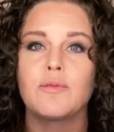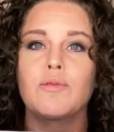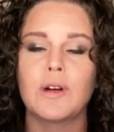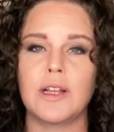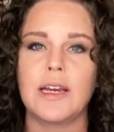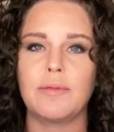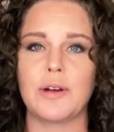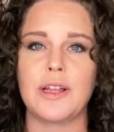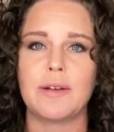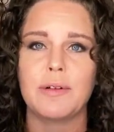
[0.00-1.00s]
really,
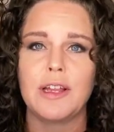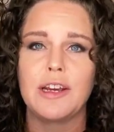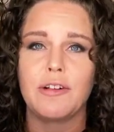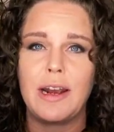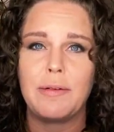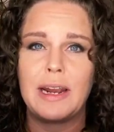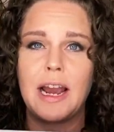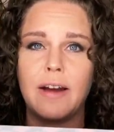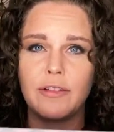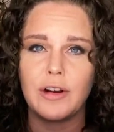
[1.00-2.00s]
really, really great
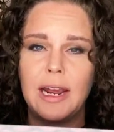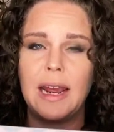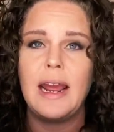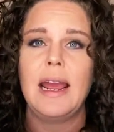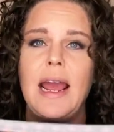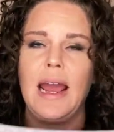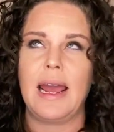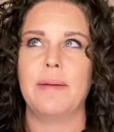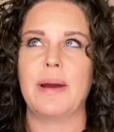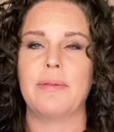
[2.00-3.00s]
recovery.
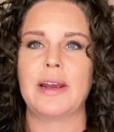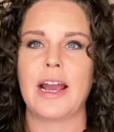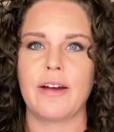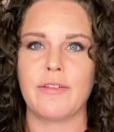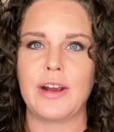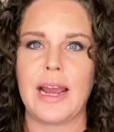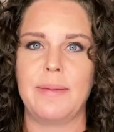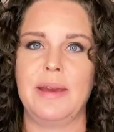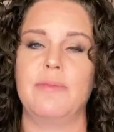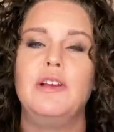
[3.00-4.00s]
And by recovery, I
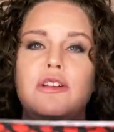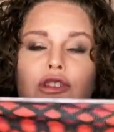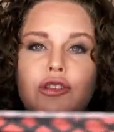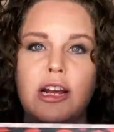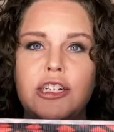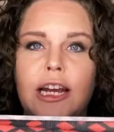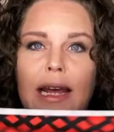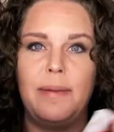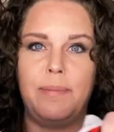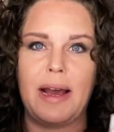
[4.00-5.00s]
mean when you stretch
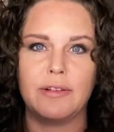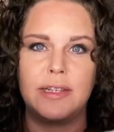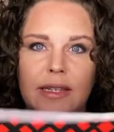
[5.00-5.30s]
it, it bounces